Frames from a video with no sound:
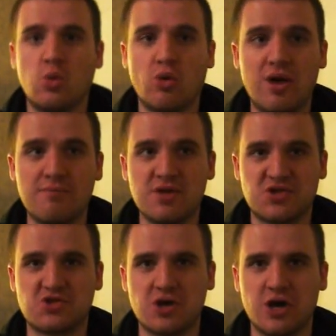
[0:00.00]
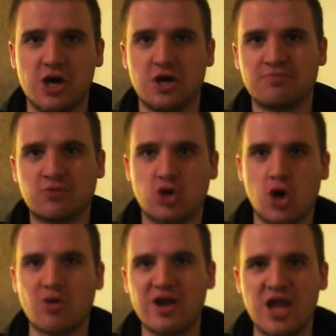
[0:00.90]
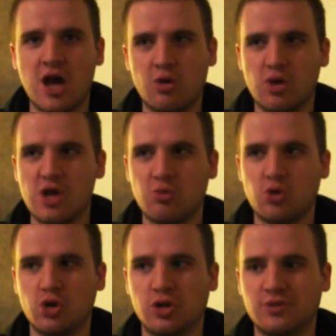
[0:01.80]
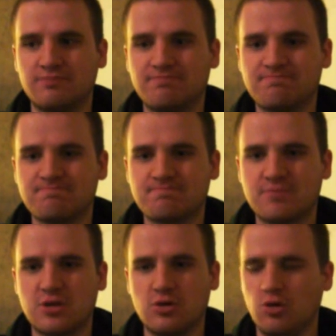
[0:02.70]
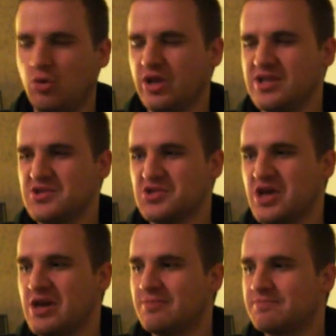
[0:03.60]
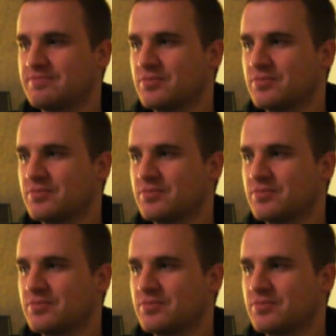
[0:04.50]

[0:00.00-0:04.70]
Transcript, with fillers: where I missed uh, Call Right Now and We'll... What did he say?